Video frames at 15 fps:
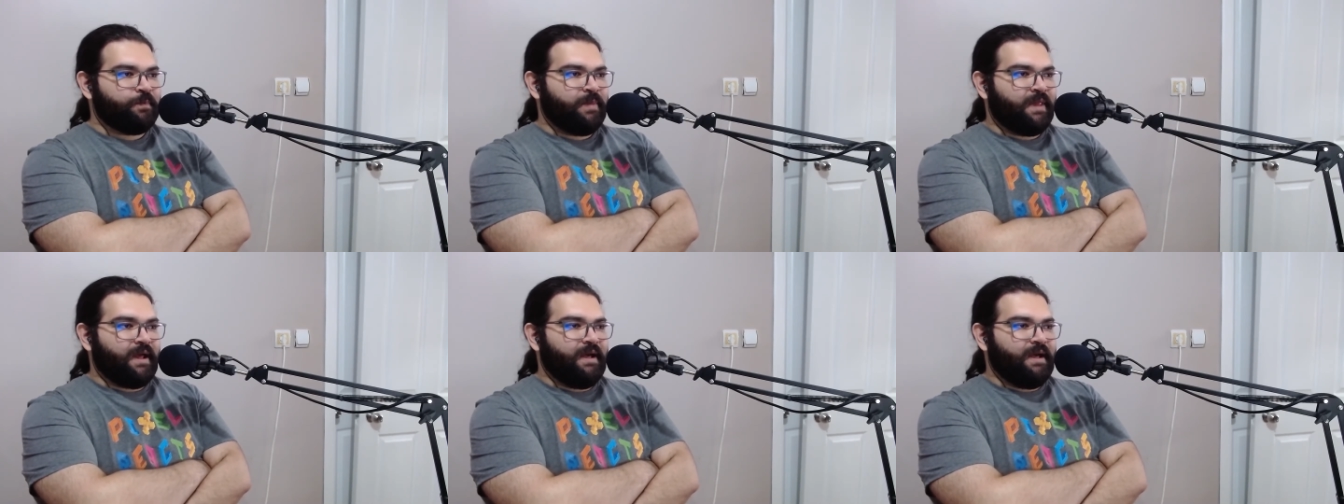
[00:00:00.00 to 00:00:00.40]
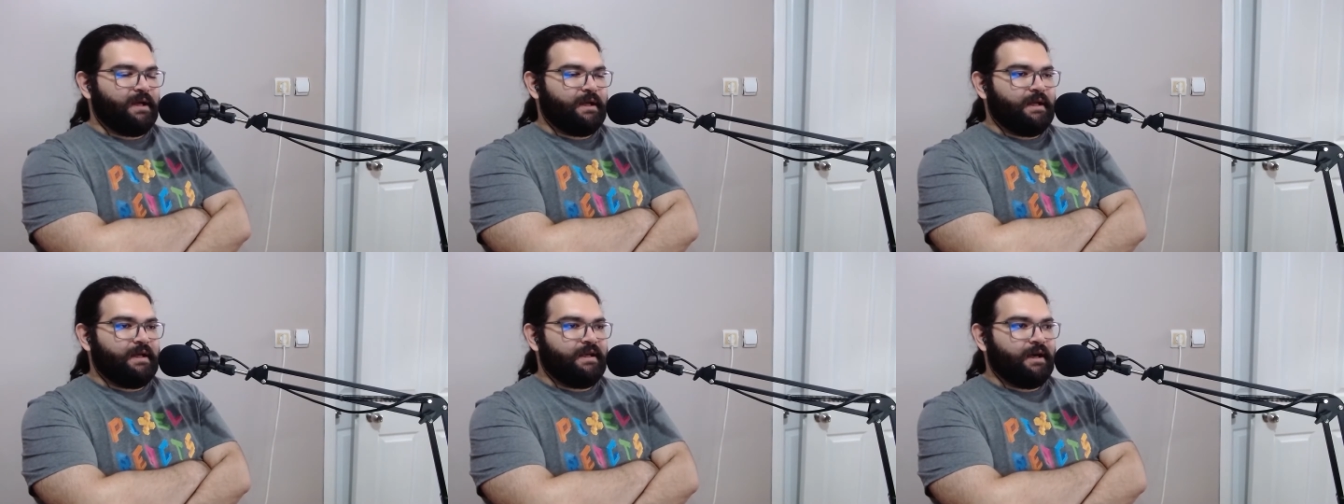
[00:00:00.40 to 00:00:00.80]

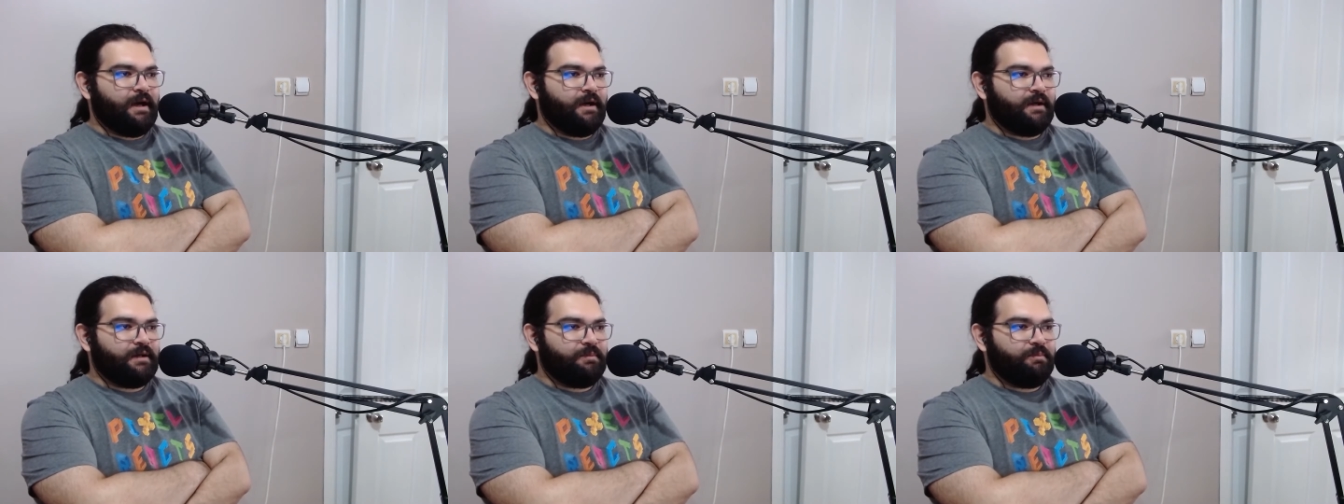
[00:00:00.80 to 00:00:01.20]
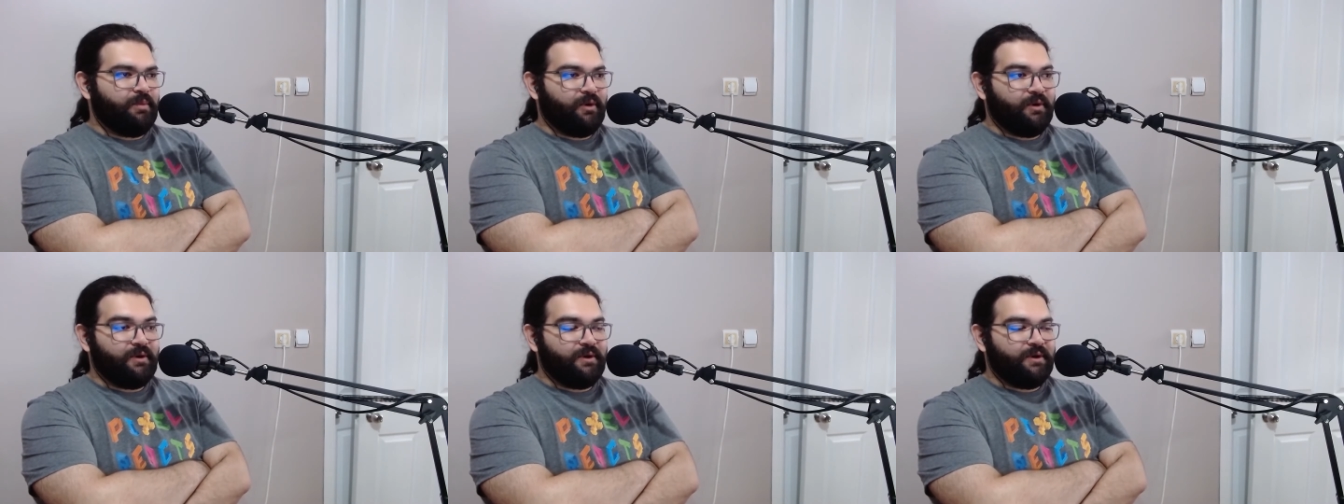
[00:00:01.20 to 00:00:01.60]
and a young
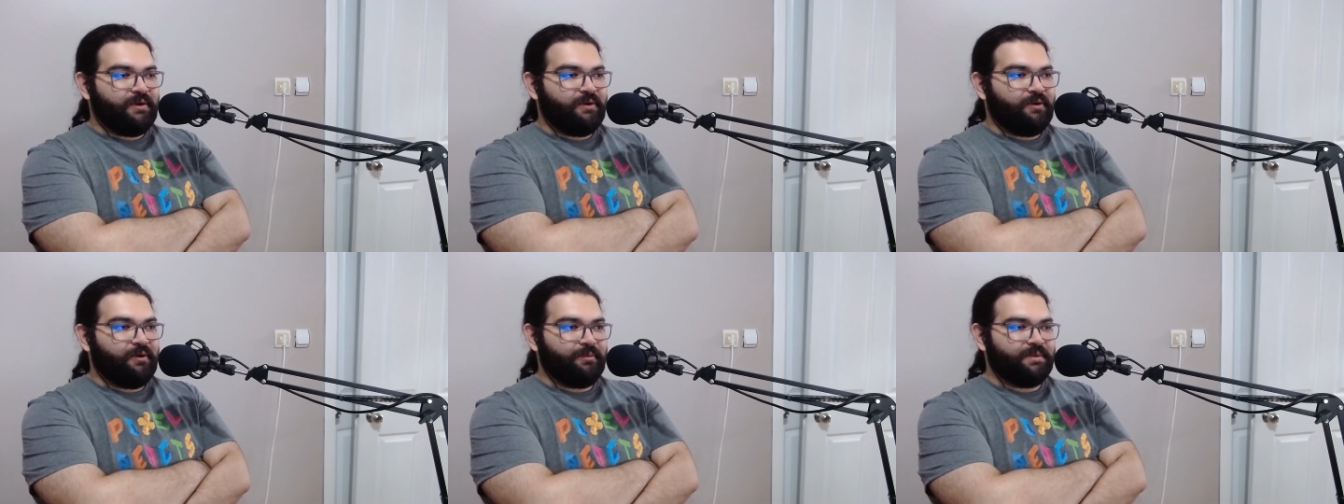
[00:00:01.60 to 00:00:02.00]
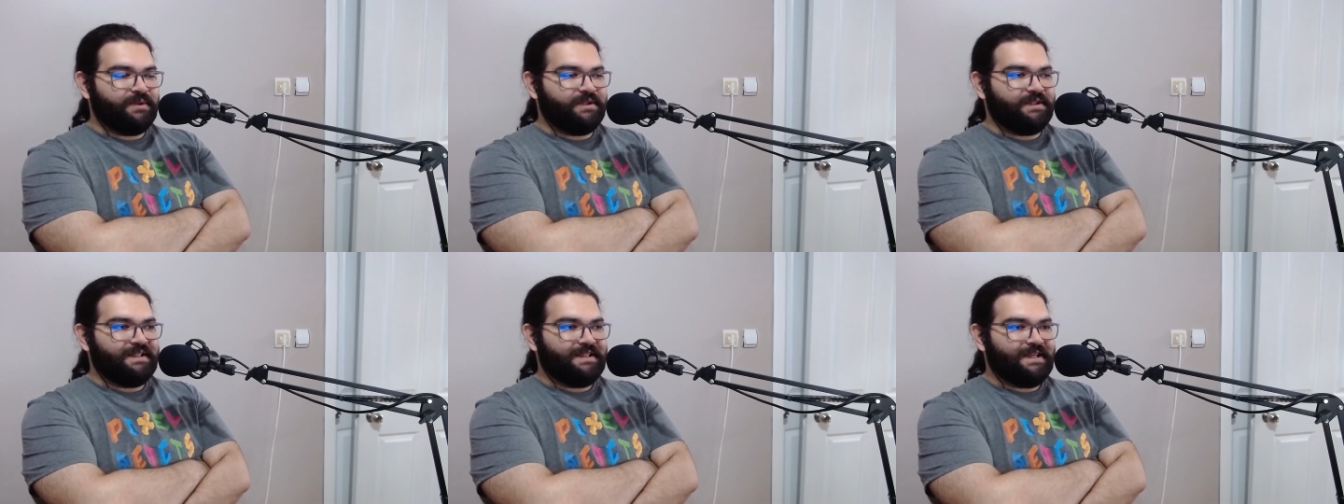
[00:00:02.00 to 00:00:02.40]
boy
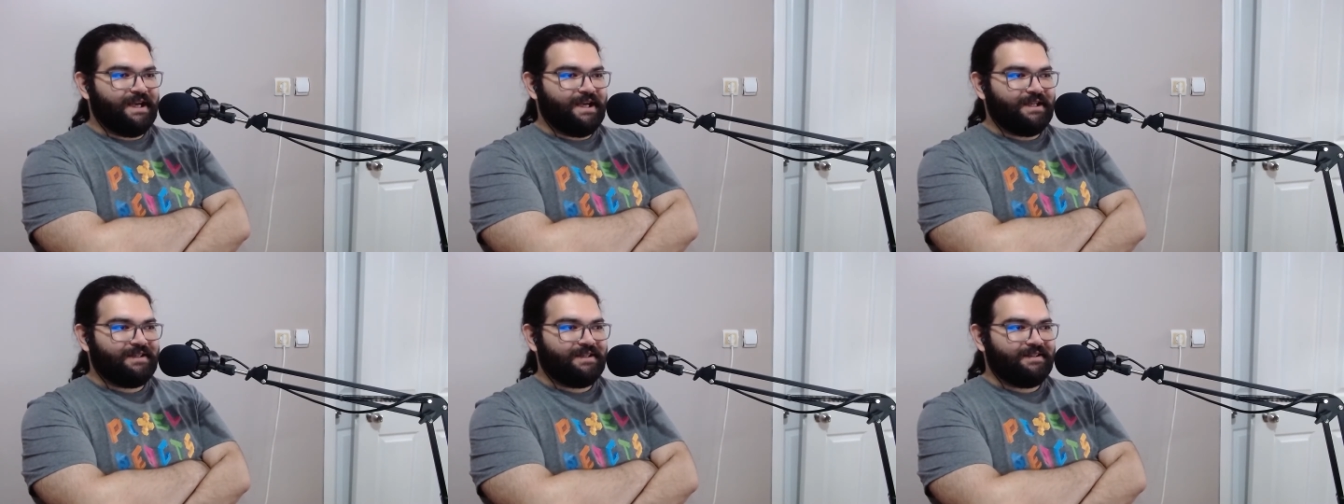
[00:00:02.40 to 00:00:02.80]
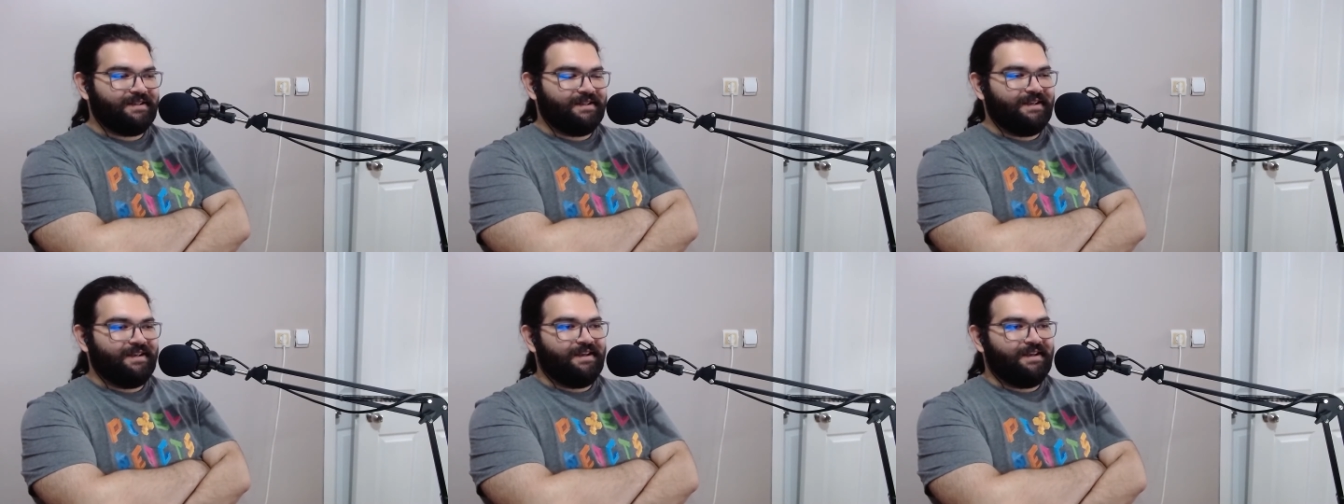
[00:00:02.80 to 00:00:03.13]
opened the gate